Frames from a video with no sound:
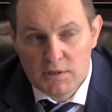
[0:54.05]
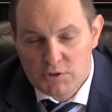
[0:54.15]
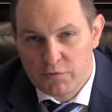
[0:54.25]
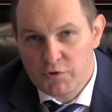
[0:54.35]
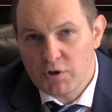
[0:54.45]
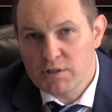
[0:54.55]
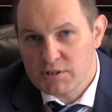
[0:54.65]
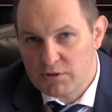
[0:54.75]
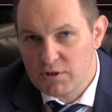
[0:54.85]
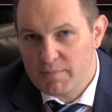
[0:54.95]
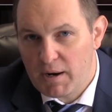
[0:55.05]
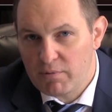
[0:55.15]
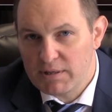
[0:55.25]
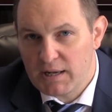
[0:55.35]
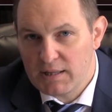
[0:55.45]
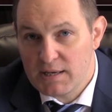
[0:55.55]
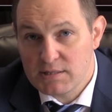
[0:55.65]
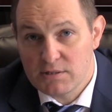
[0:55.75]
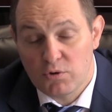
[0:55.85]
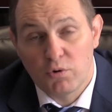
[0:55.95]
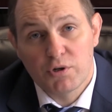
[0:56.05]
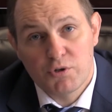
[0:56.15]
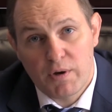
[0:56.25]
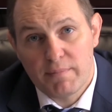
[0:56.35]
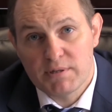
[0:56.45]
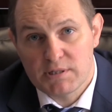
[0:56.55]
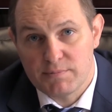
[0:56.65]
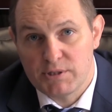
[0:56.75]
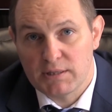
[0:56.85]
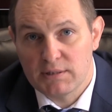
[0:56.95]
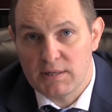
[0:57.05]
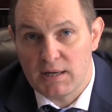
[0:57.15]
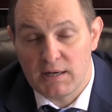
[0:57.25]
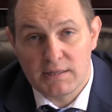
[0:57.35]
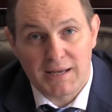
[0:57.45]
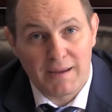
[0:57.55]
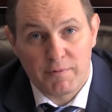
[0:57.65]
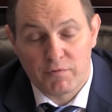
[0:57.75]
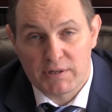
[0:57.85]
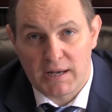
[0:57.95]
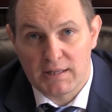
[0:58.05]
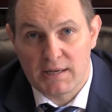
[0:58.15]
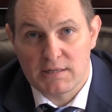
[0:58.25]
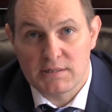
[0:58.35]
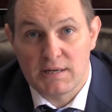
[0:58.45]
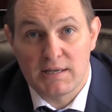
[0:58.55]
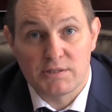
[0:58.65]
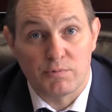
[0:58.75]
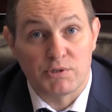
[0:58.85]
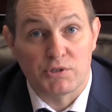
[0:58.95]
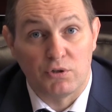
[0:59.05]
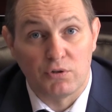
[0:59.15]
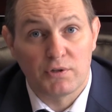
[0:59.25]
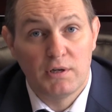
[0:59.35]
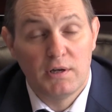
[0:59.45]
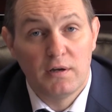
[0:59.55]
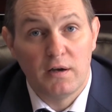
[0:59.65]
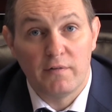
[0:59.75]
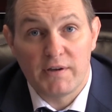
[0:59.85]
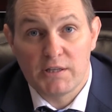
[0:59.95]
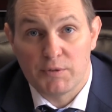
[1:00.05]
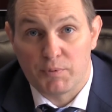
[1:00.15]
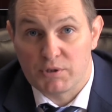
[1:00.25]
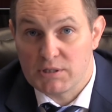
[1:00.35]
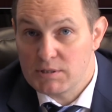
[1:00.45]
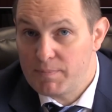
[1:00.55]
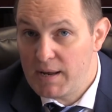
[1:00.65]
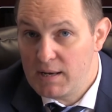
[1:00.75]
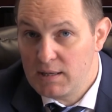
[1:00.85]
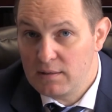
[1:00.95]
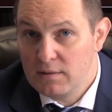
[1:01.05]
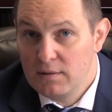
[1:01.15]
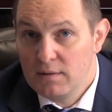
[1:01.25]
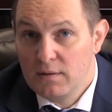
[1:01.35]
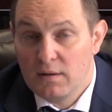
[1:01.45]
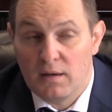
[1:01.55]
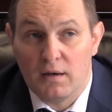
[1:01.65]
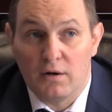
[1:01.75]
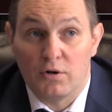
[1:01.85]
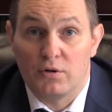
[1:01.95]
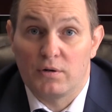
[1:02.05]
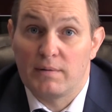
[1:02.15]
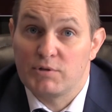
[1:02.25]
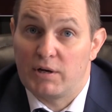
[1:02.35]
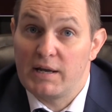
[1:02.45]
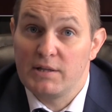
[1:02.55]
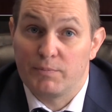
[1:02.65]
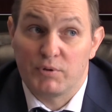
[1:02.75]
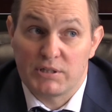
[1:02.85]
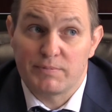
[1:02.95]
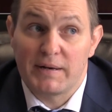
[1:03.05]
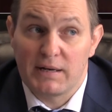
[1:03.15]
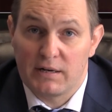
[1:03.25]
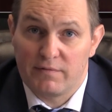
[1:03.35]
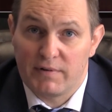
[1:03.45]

So if you're concerned about retaliation or you have been subjected to any type of retaliation as a result of either participating uh, or I'm sorry, either participating in an